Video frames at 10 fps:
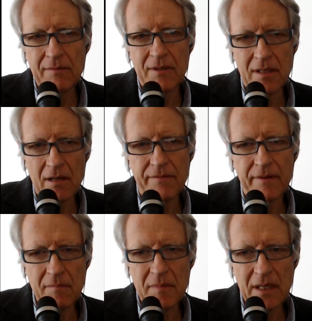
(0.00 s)
Even though
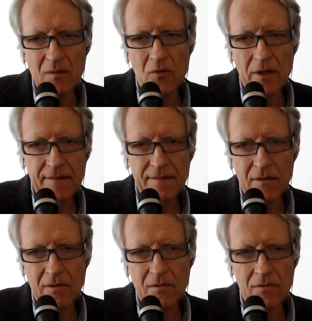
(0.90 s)
very many
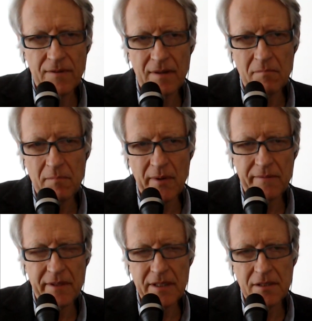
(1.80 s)
whites are also
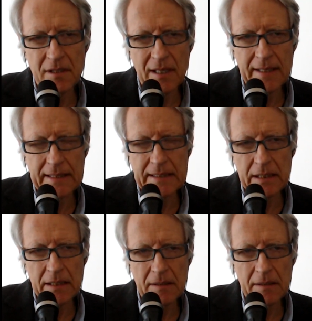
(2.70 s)
impoverished and,